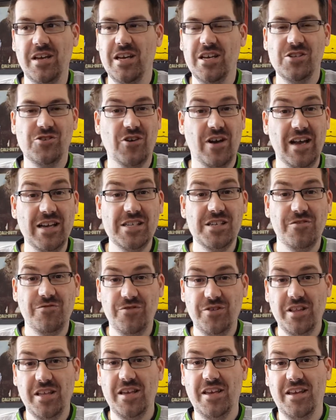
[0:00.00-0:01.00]
So it is a
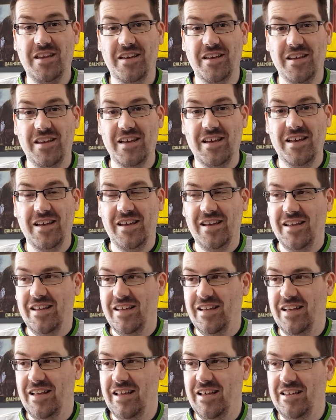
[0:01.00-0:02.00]
really,
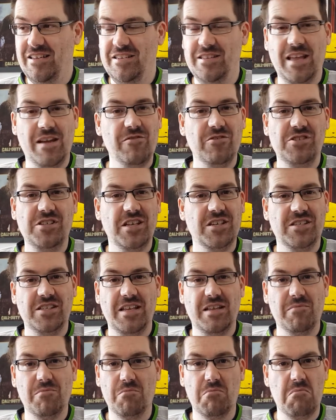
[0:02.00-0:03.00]
you never see this
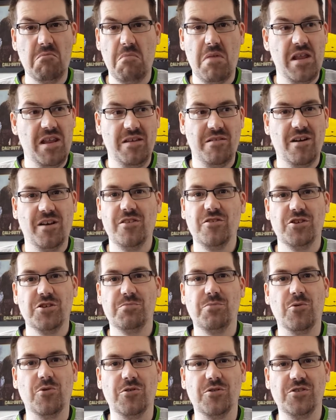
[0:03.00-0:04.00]
in many other
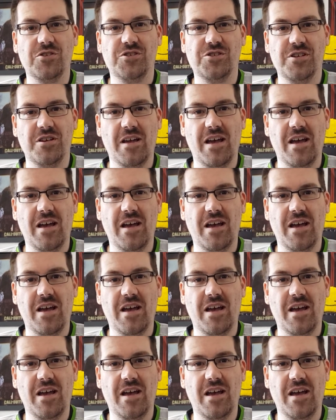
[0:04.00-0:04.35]
sports,